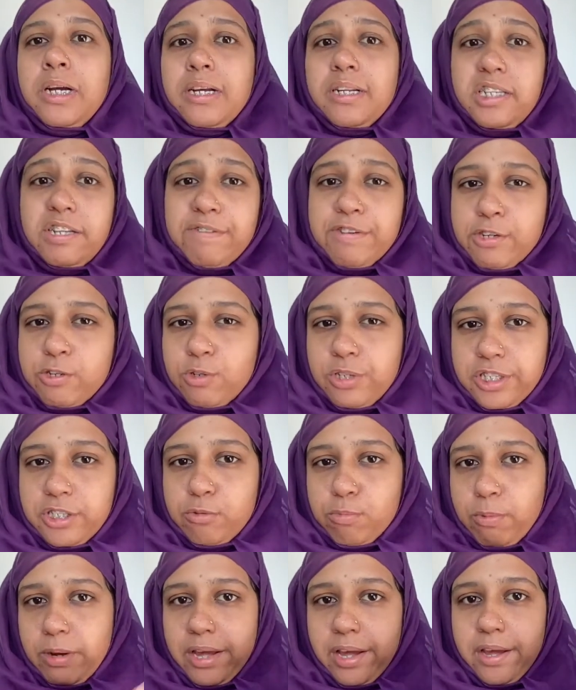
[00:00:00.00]

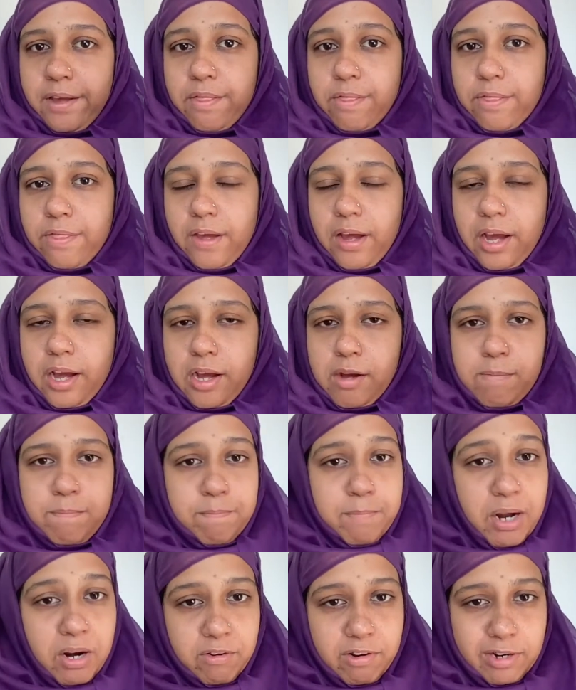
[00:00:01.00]
difficulties with
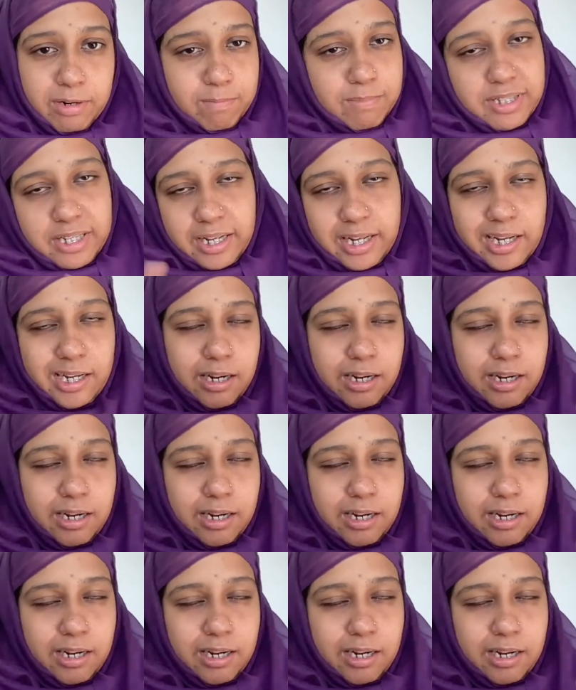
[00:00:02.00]
mahrams